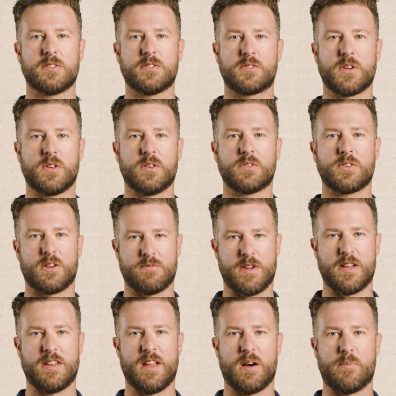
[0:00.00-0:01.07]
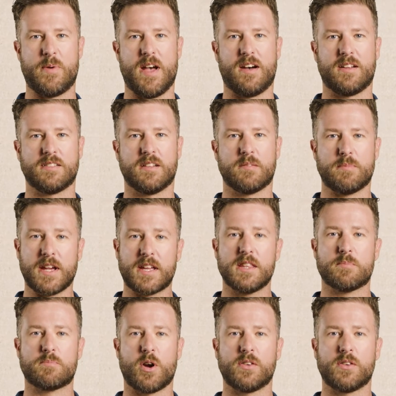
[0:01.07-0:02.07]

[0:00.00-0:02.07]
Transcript: installers are ready to help out, making the